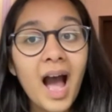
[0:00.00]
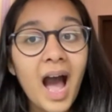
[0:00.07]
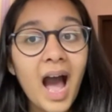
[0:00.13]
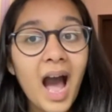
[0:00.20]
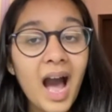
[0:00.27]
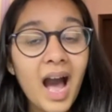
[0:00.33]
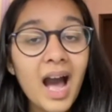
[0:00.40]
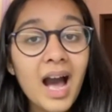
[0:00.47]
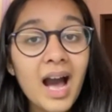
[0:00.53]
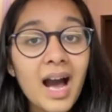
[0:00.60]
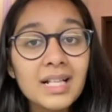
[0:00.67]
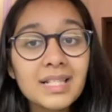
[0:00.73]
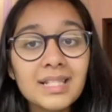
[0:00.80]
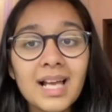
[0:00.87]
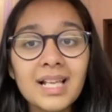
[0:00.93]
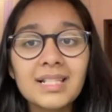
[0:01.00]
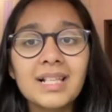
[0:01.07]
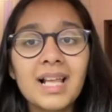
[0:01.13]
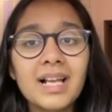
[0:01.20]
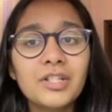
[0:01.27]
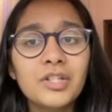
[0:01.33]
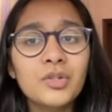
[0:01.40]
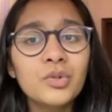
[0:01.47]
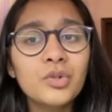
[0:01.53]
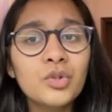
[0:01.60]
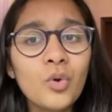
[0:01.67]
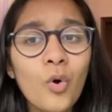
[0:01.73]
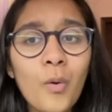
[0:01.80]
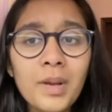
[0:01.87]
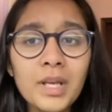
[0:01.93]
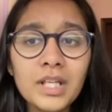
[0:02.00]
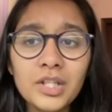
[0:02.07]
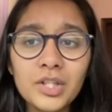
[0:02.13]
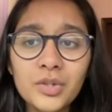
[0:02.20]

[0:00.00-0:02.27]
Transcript: AHA Arts has led to so many